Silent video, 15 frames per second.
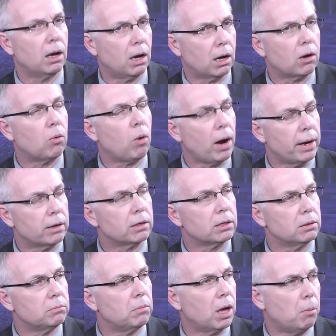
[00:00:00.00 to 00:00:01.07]
acquired
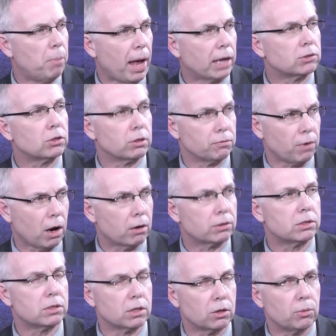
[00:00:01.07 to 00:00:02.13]
a Bachelor of
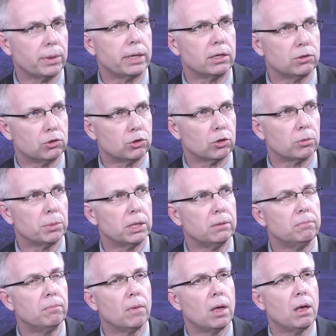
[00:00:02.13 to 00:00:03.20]
Arts degree in
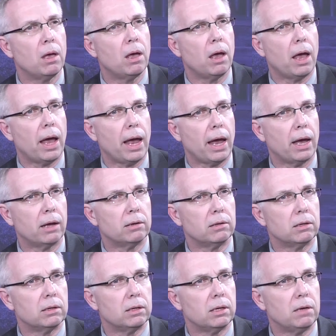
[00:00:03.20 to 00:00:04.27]
German,
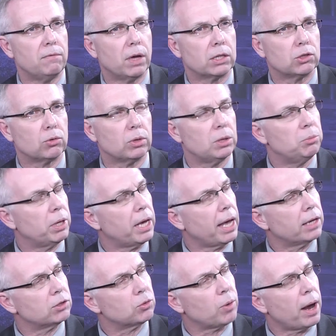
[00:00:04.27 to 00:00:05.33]
and eventually
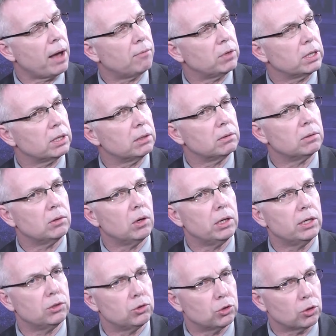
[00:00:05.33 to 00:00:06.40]
began traveling
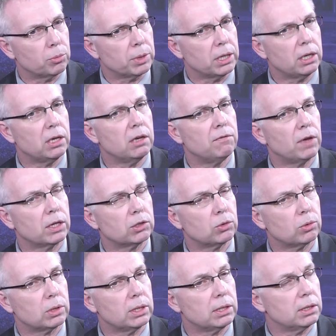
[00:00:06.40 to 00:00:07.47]
in Germany,
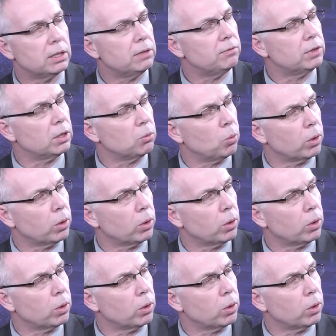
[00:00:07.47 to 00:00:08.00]
eventually lived and